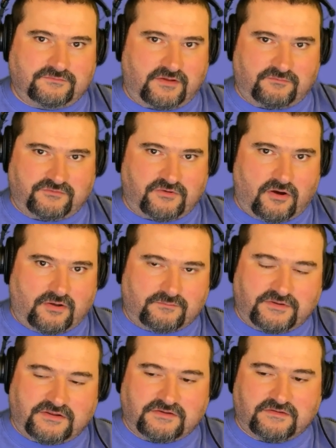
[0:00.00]
It was gone
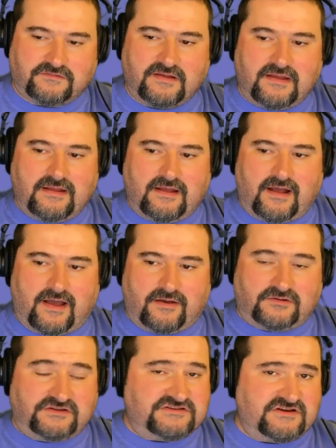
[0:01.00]
because I
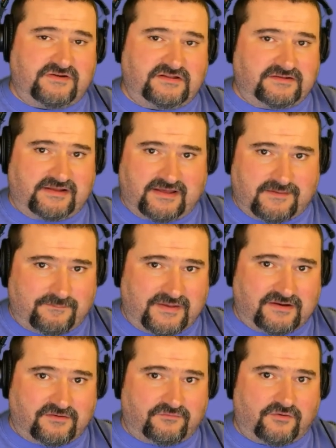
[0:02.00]
only generated like a
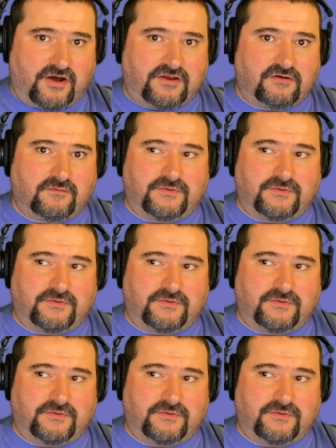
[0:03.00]
minute of audio,